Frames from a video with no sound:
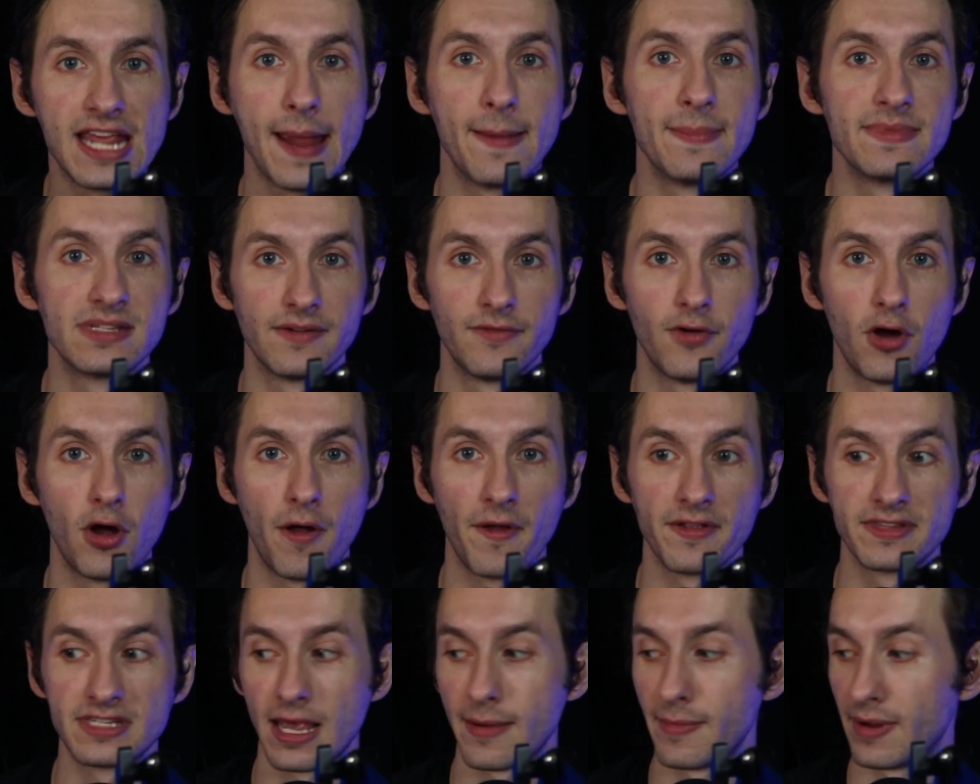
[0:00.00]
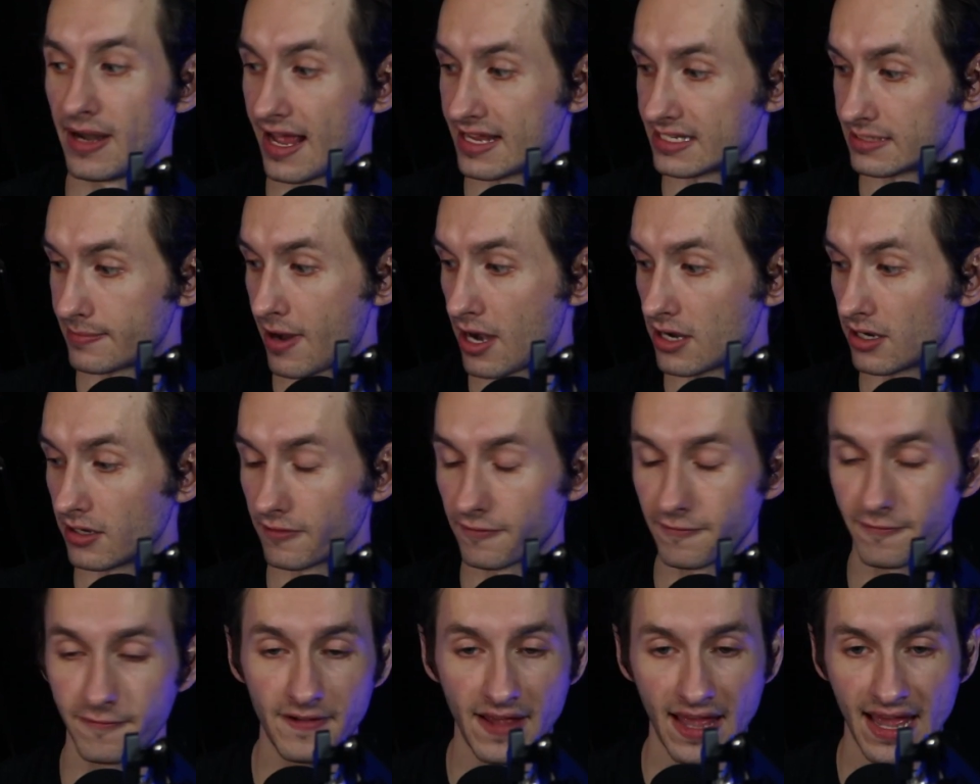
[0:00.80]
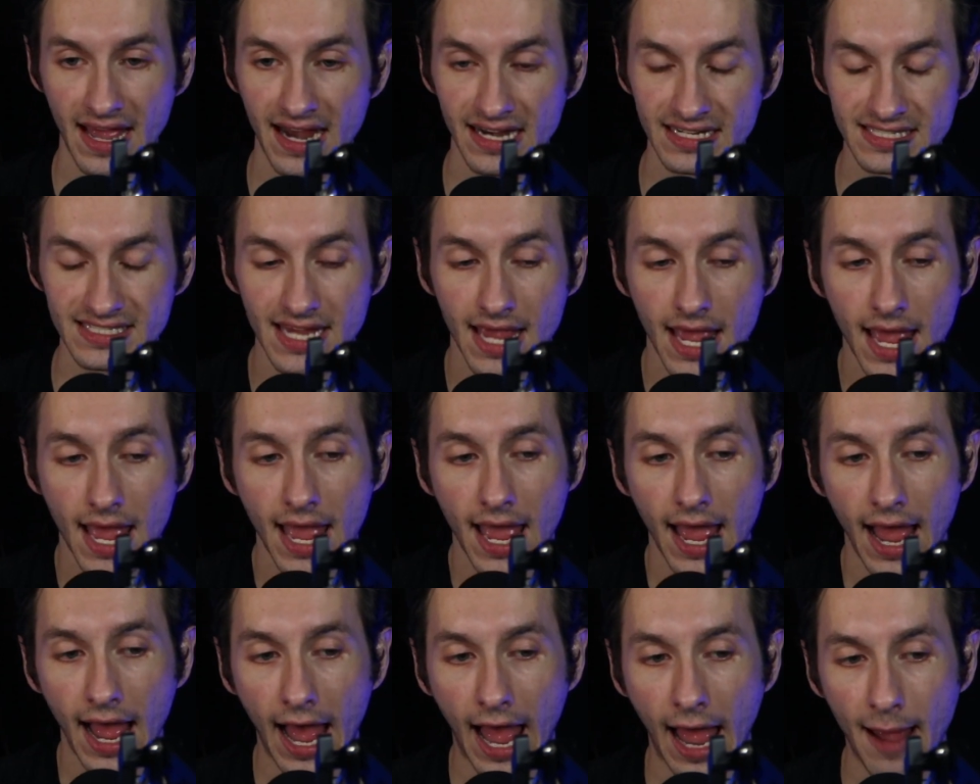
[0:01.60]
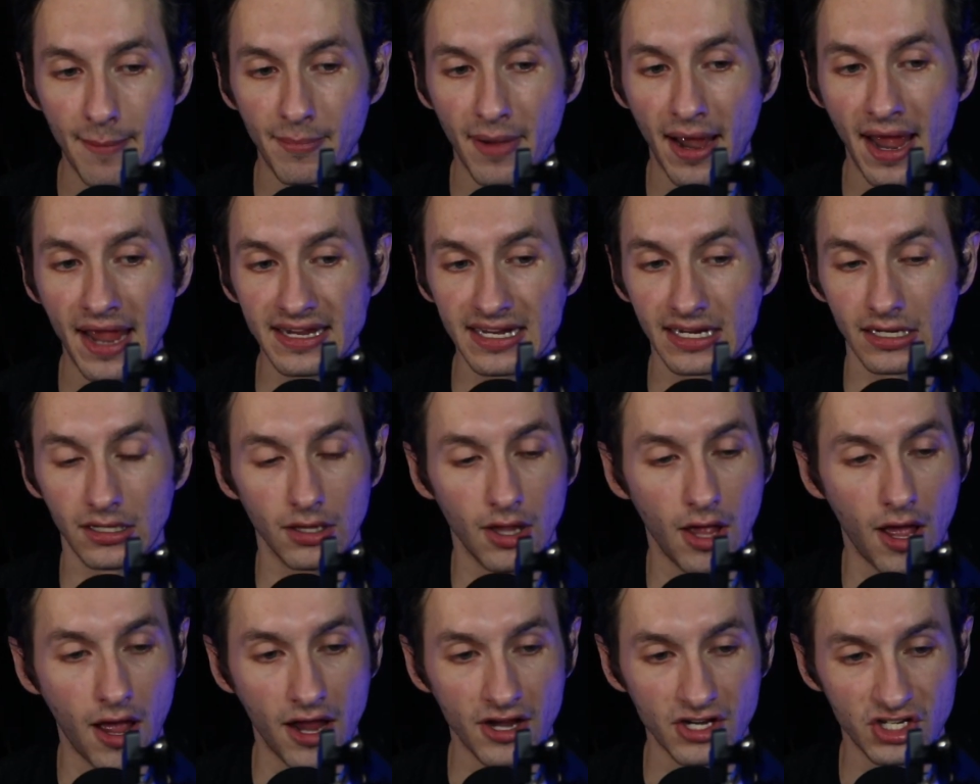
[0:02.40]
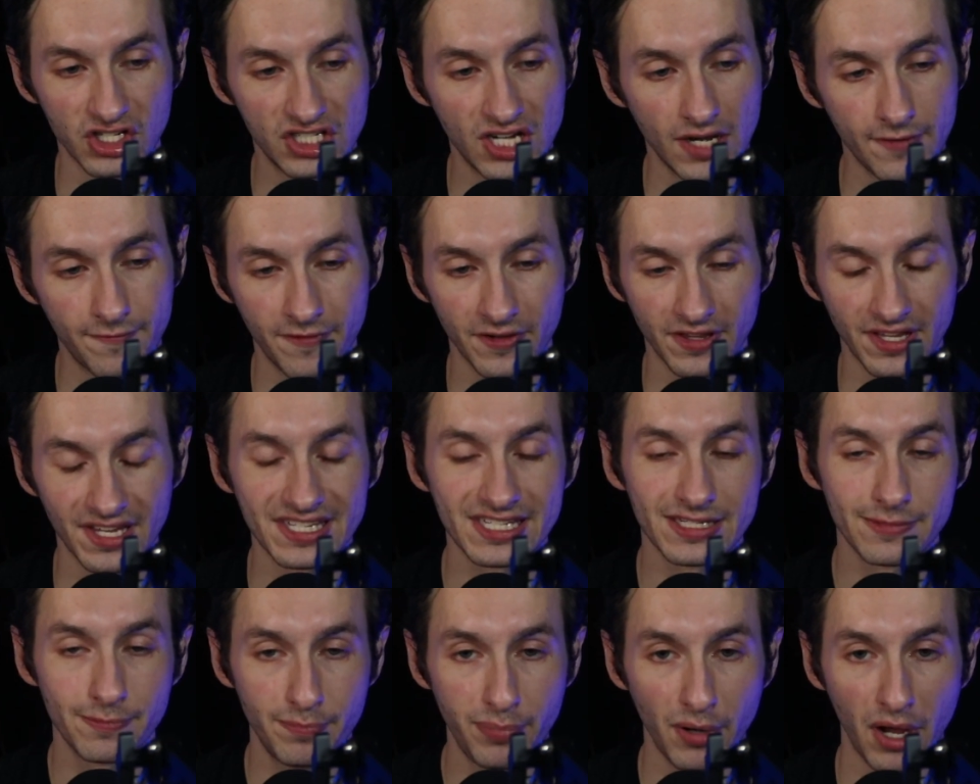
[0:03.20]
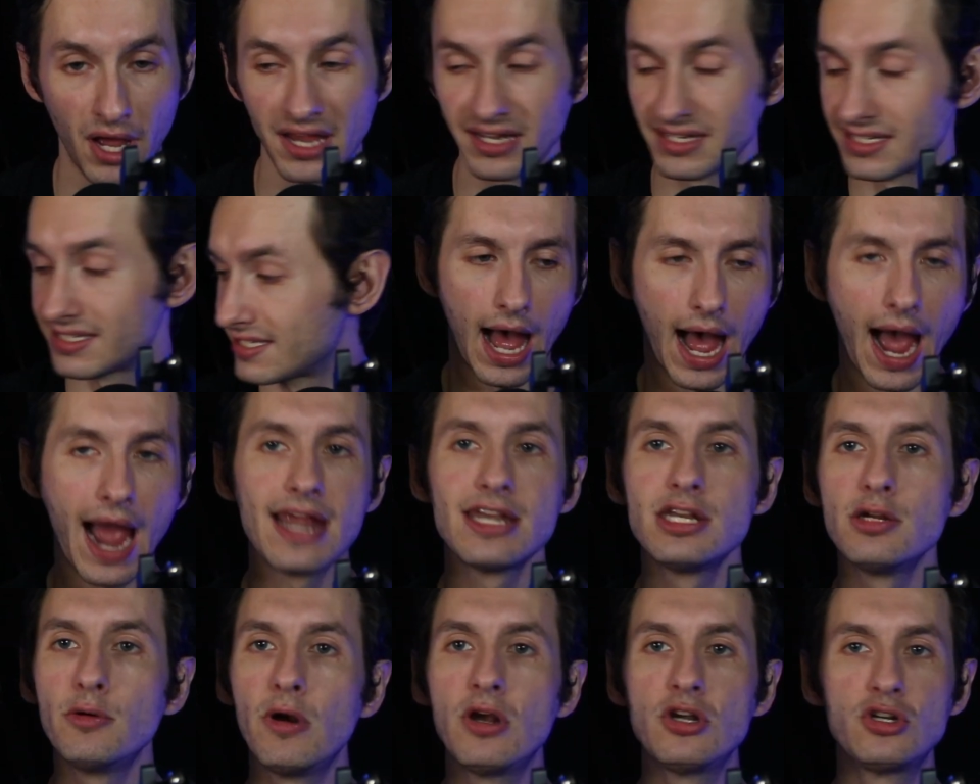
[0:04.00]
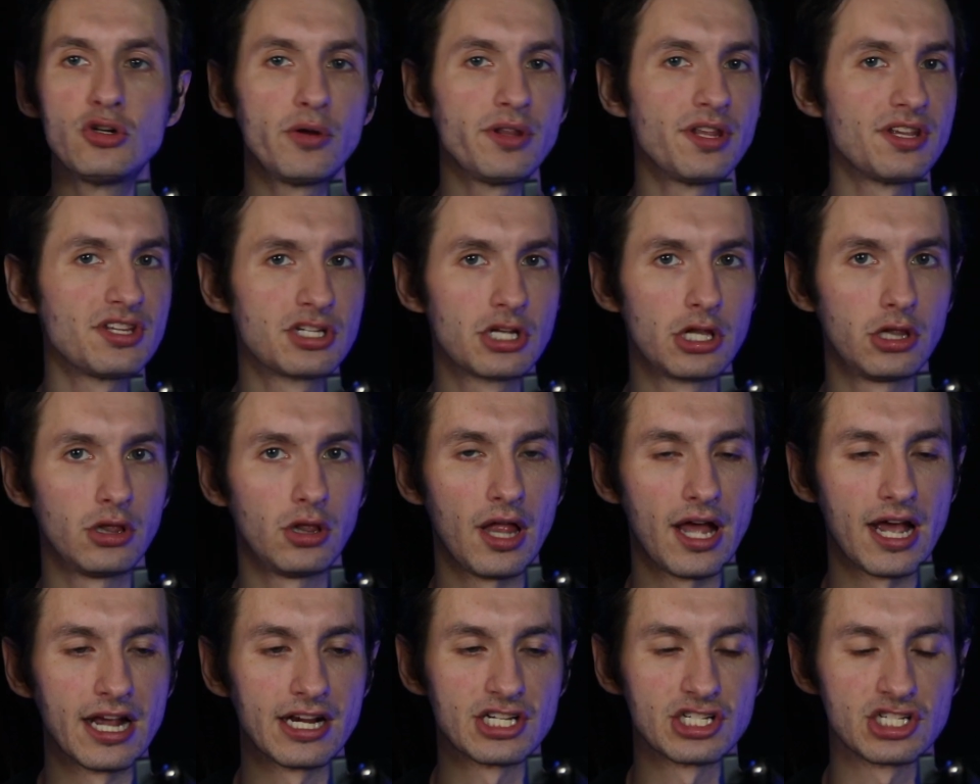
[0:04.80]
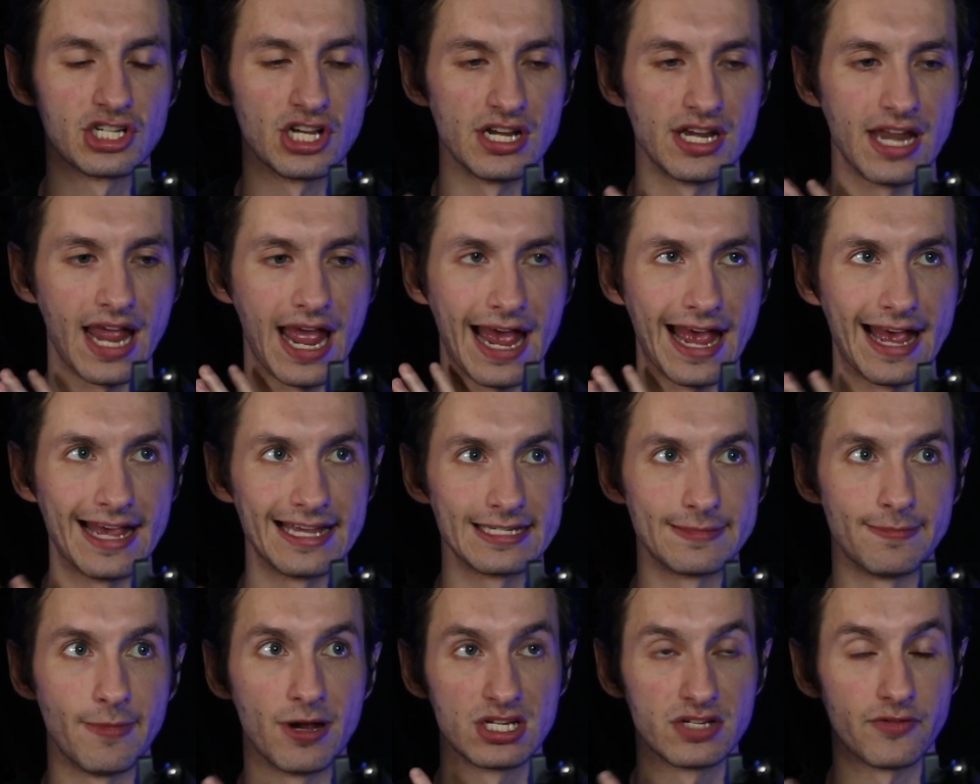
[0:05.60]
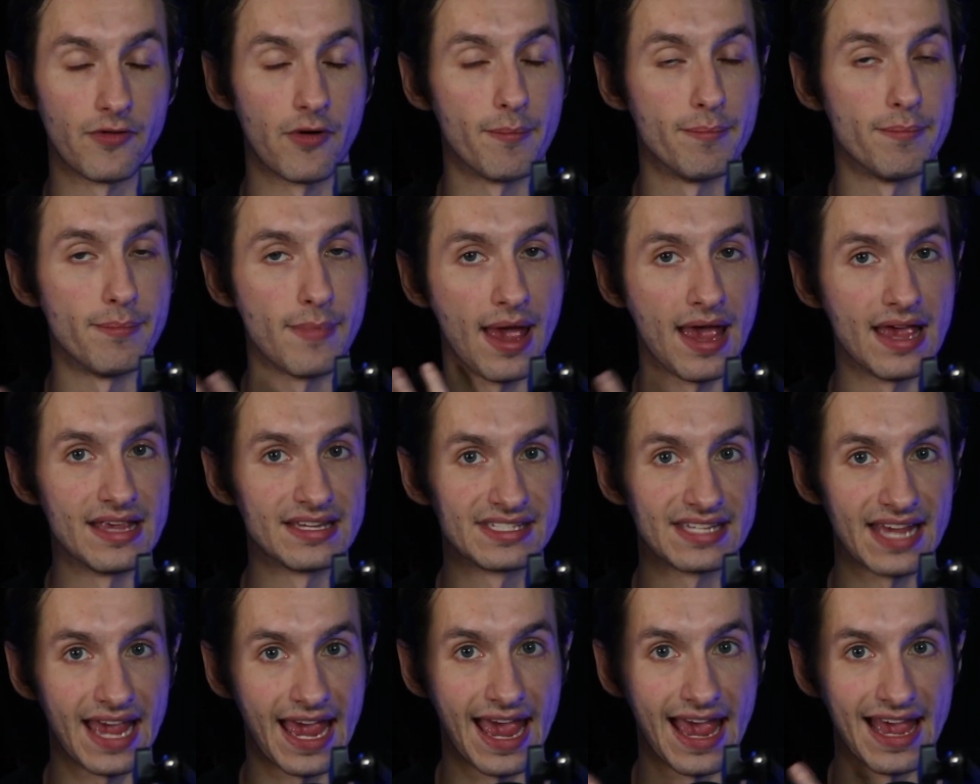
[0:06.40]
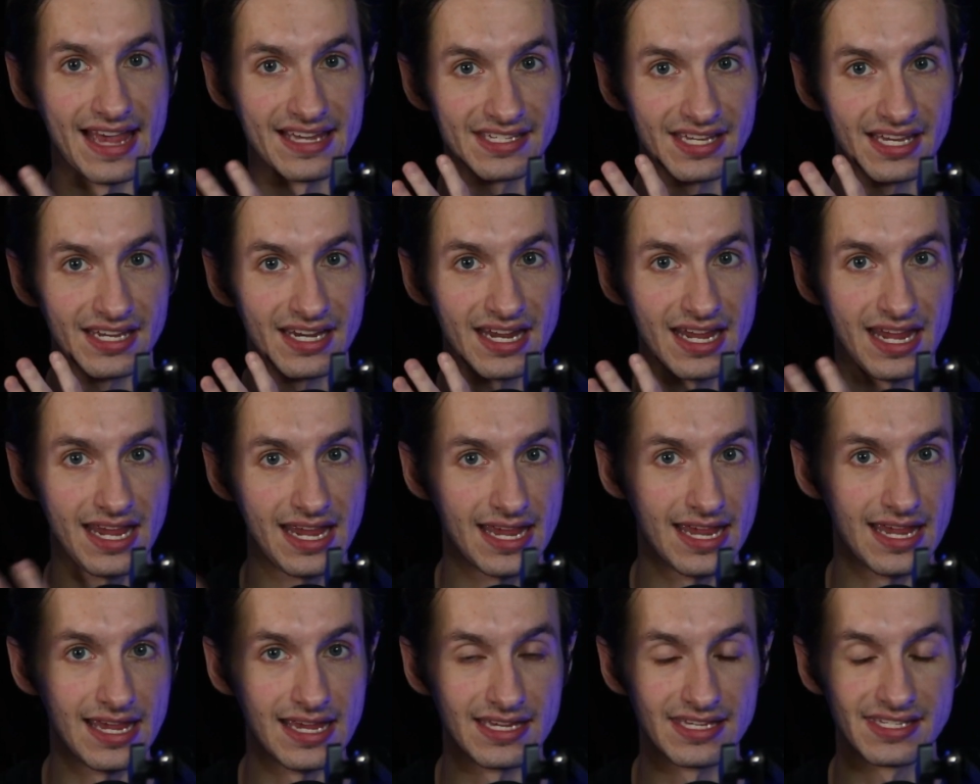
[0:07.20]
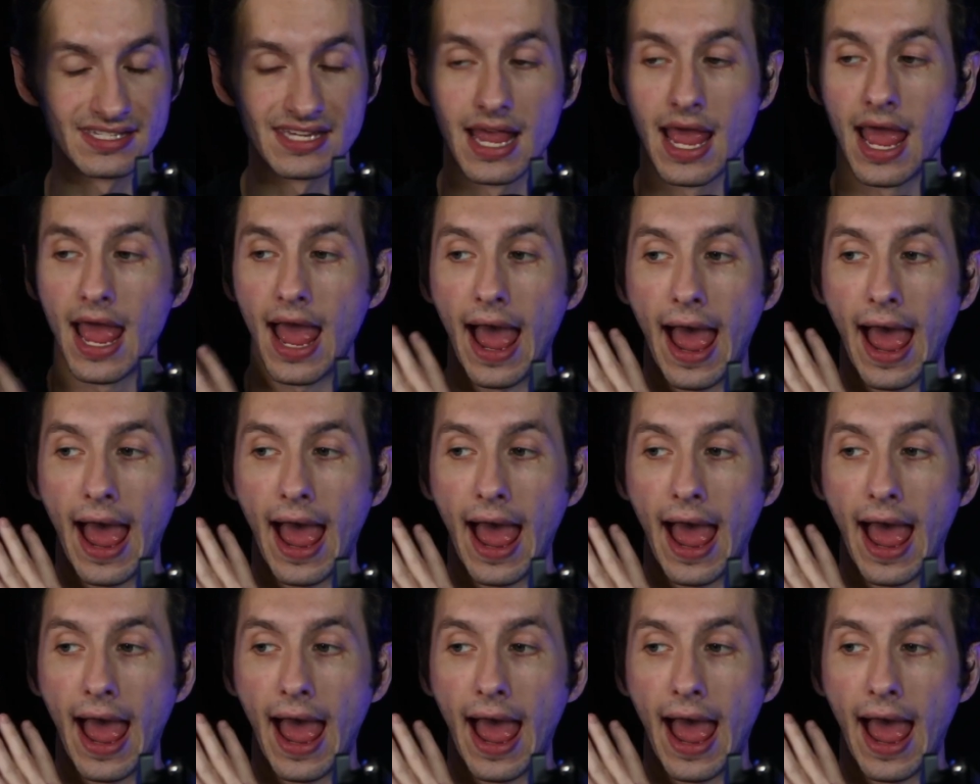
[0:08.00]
games of all time, and as a matter of fact, I might get a lot of shit for this, but I do enjoy this collection as much of a mess as it is.